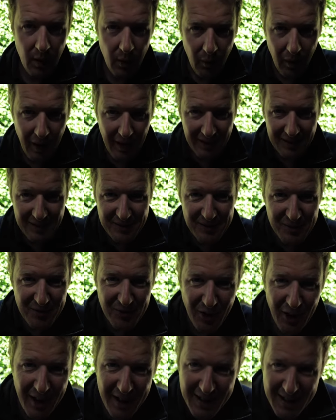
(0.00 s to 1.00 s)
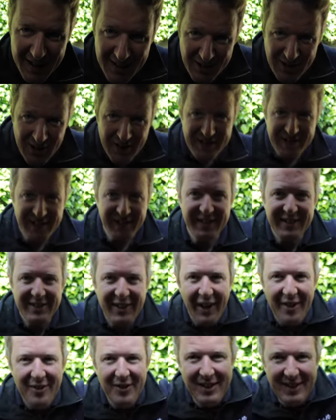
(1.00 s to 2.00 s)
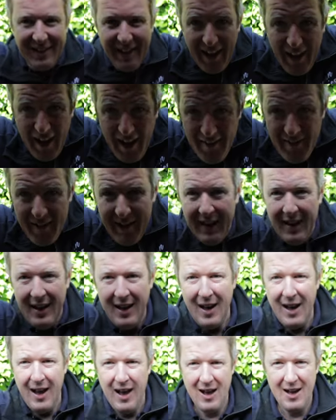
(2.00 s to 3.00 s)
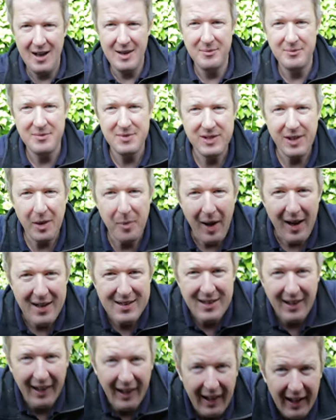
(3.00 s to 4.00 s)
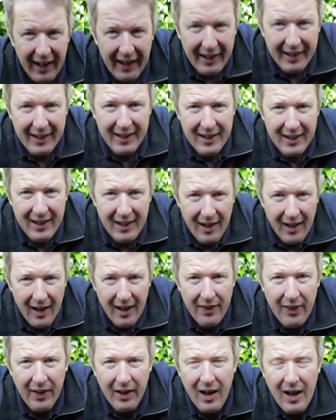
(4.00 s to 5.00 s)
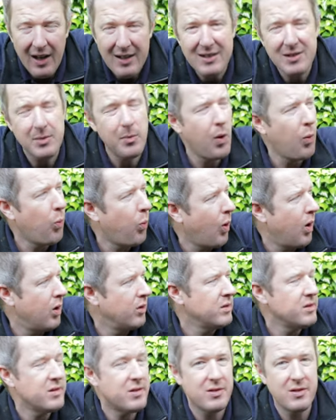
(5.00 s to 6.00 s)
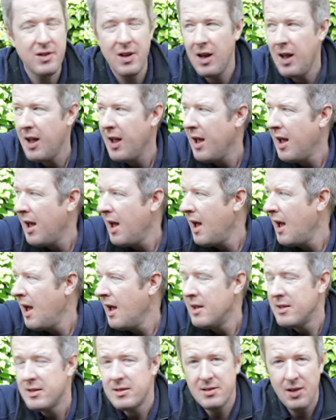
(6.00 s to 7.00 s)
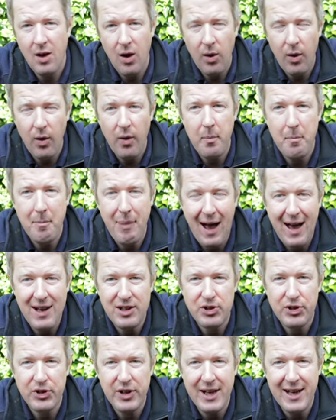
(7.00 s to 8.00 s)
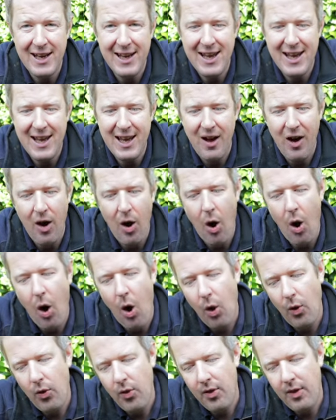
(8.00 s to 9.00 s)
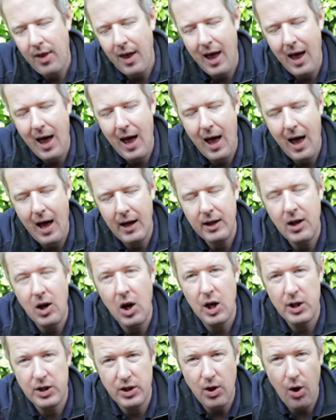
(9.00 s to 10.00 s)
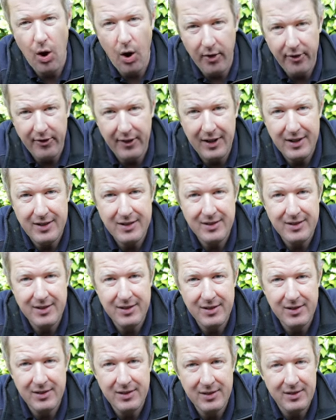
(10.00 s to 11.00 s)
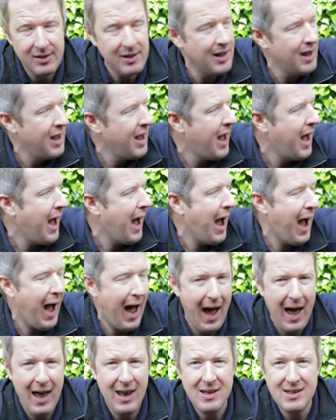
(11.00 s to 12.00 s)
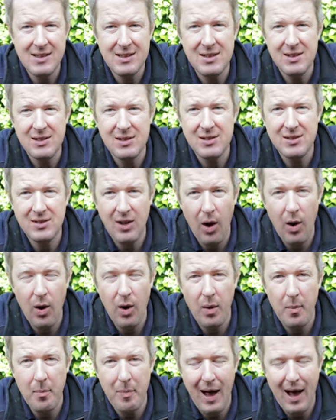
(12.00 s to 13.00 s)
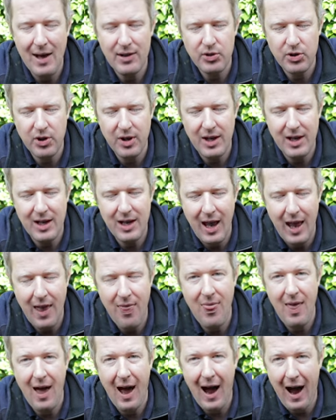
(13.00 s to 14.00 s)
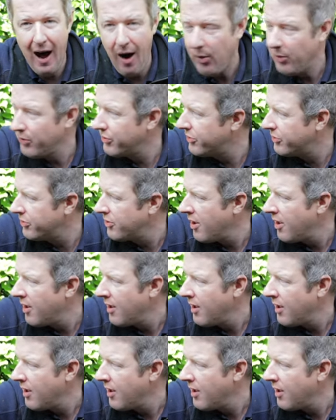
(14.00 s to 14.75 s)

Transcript: Well, right, interesting site visit that. So basically, the customer wants solar and battery on their garden office and solar and battery in the house,